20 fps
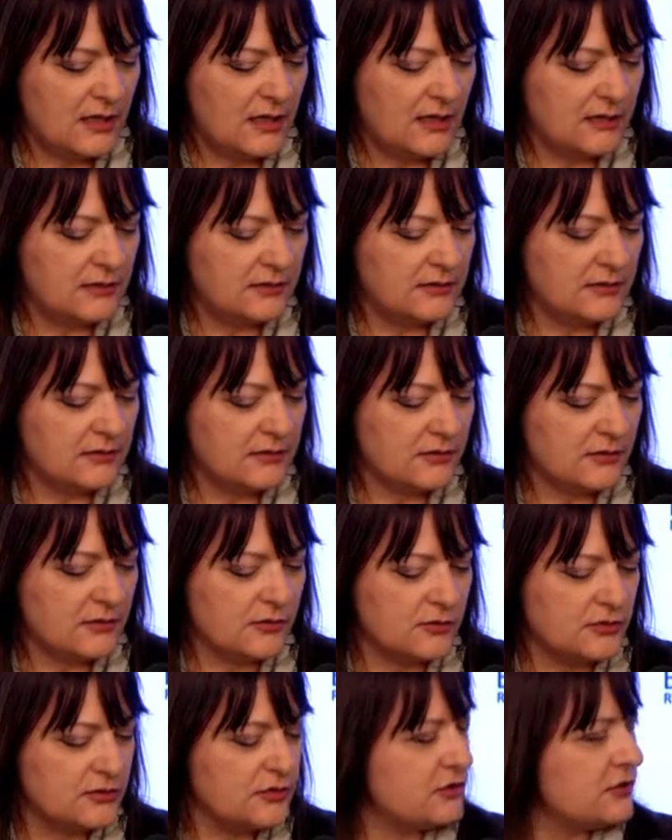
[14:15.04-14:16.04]
And
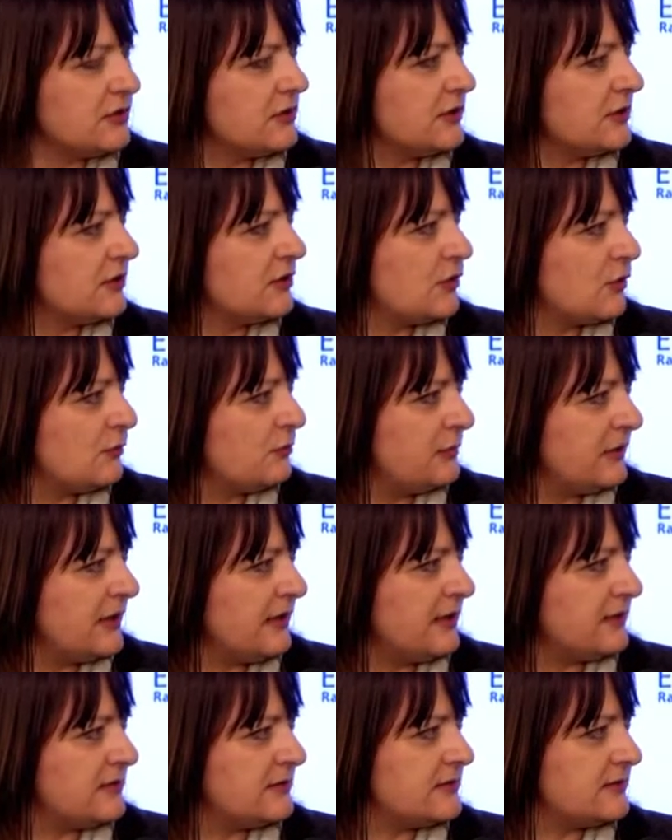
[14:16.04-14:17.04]
concerning the
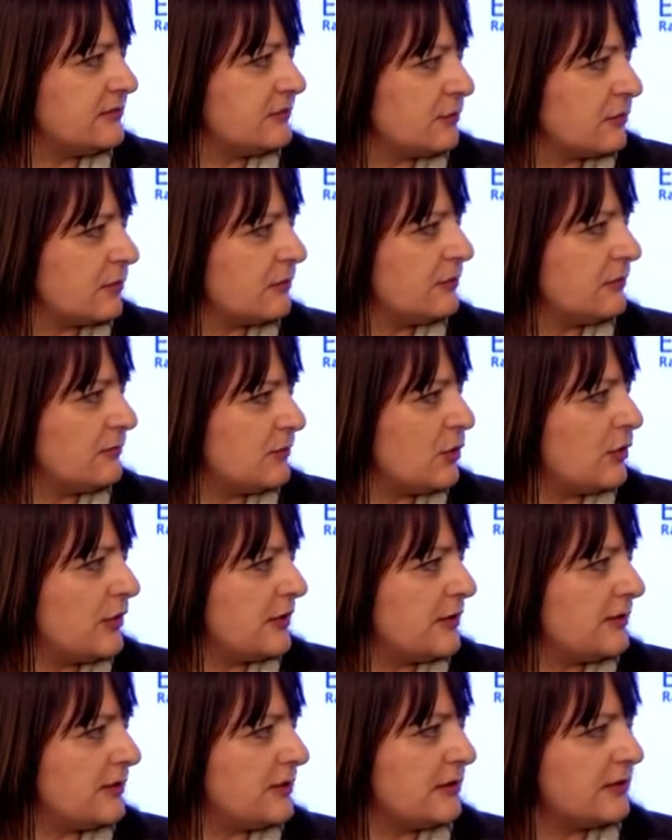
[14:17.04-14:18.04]
complaints from
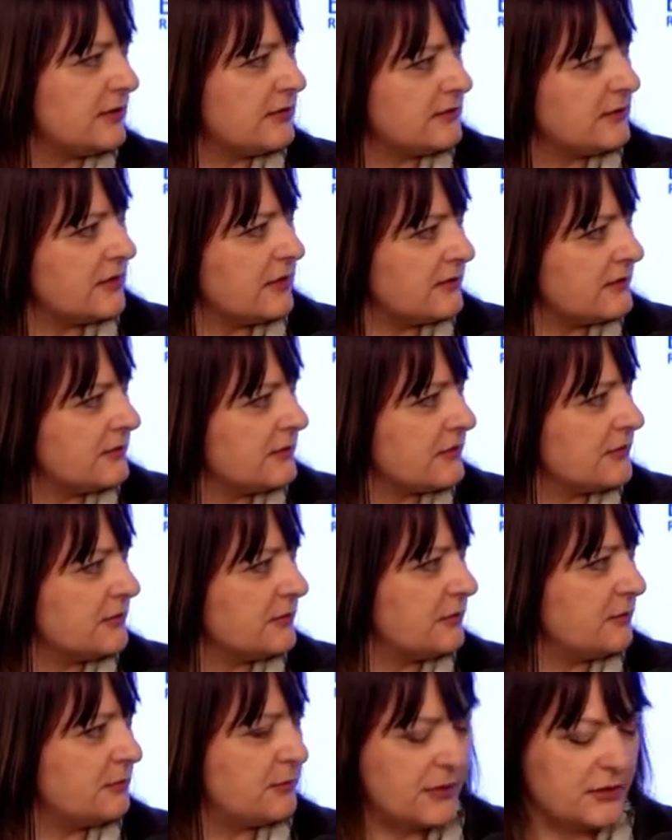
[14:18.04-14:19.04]
Bojana and
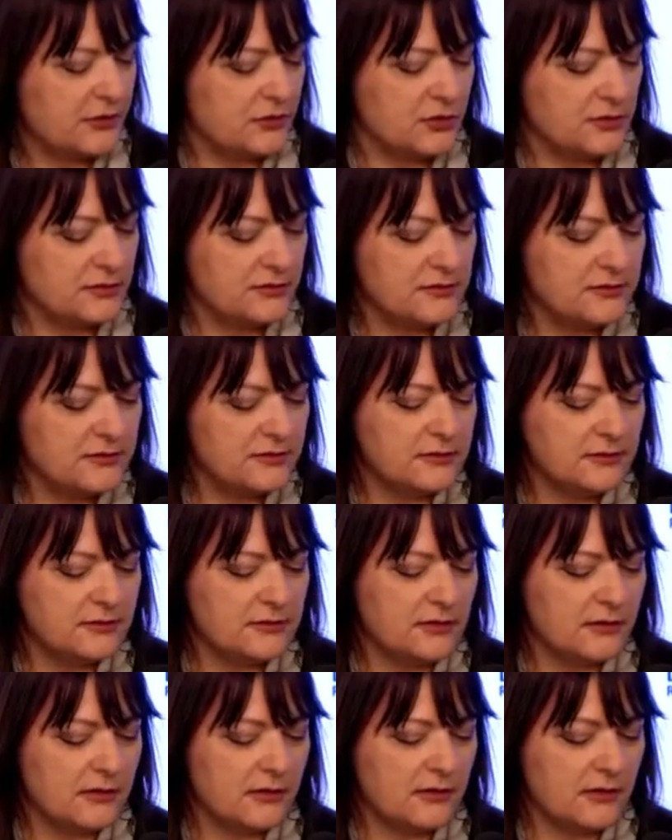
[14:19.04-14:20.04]
other patients,
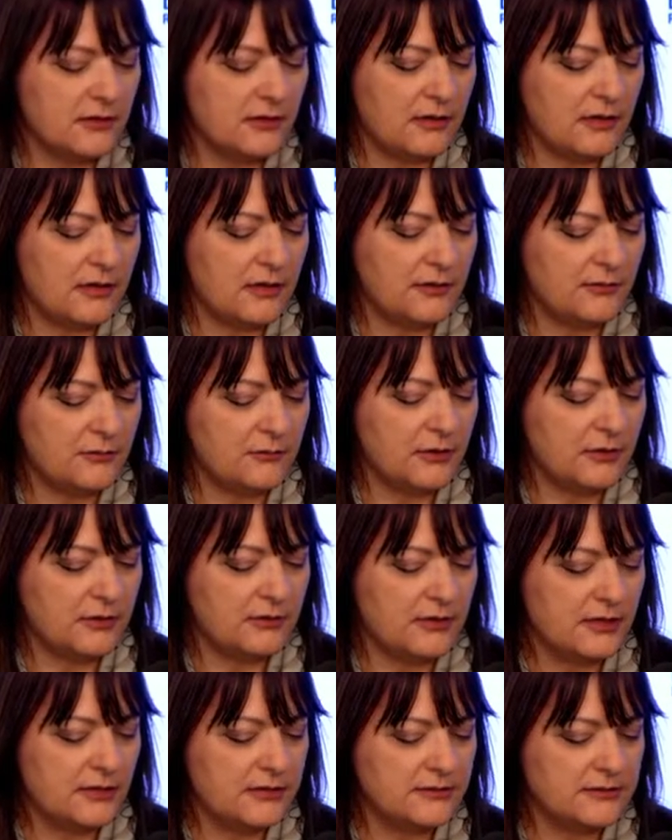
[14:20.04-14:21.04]
I
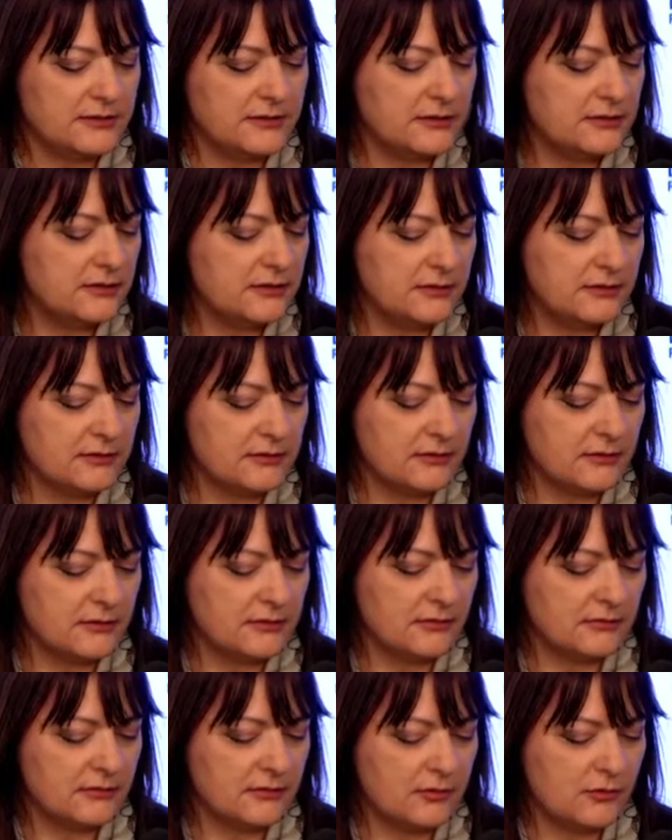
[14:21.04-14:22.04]
realized
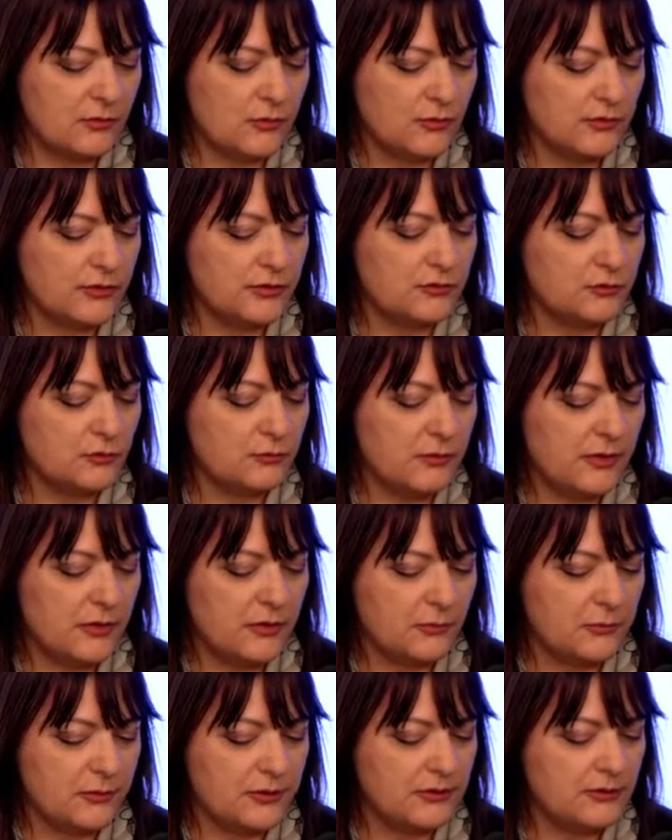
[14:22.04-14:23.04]
that, according to my
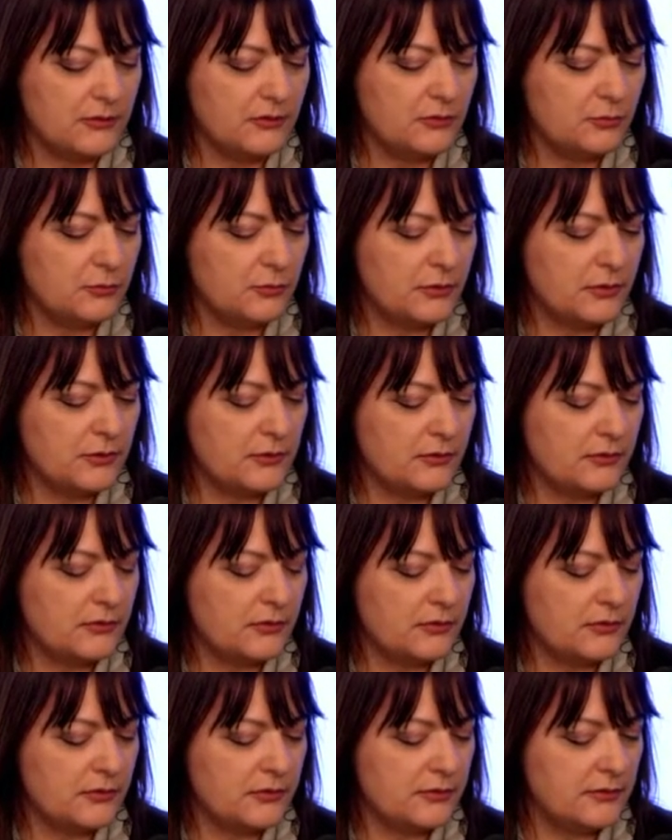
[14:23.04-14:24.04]
opinion,
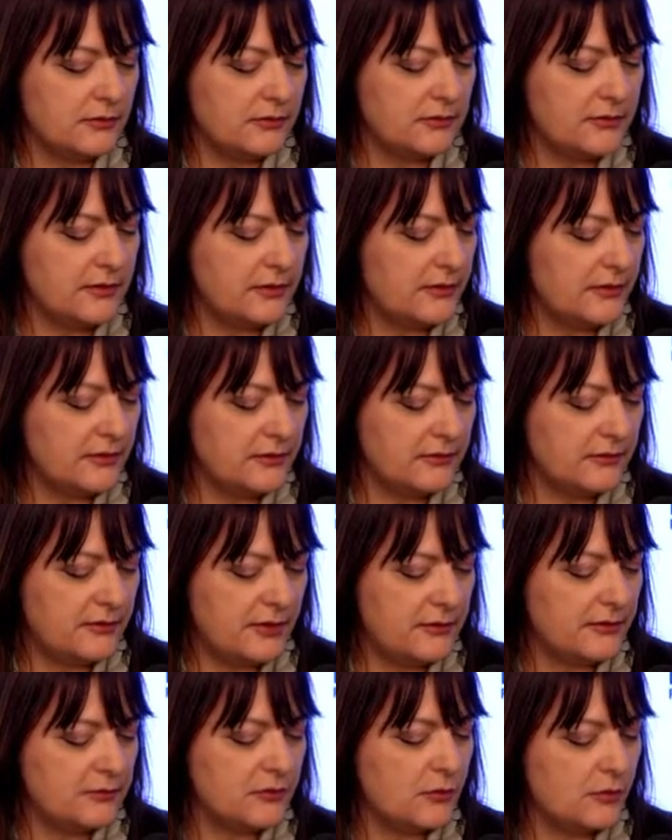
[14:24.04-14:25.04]

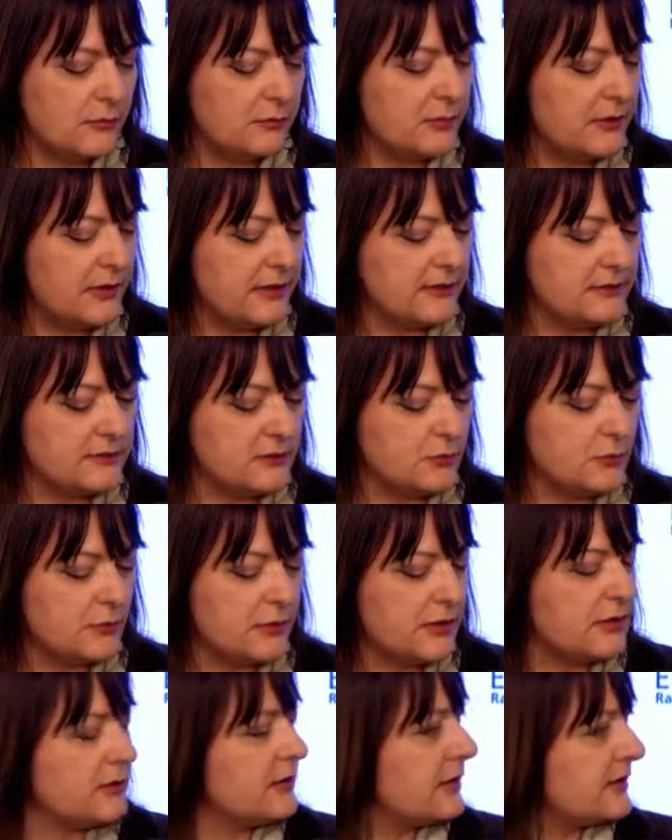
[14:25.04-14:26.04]
their complaints
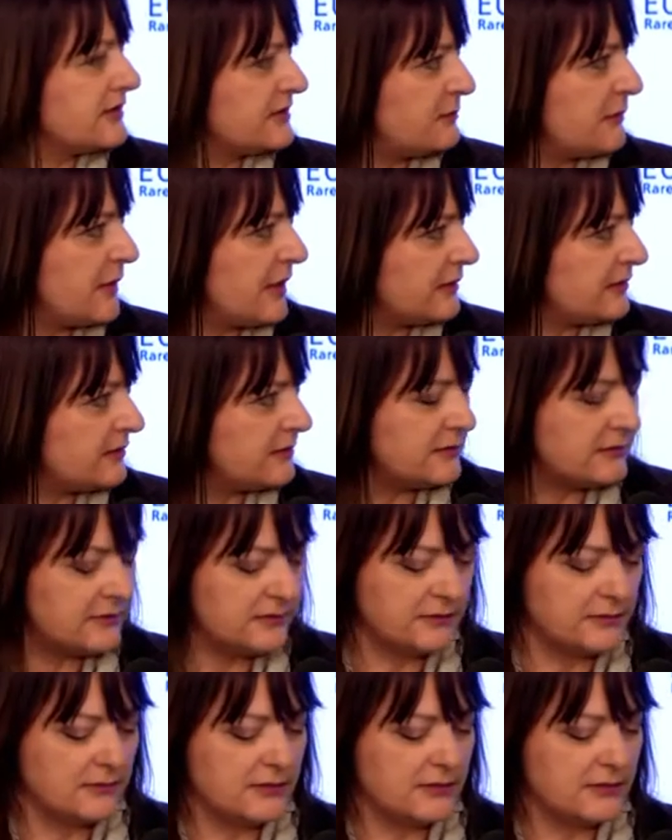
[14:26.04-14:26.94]
were expected,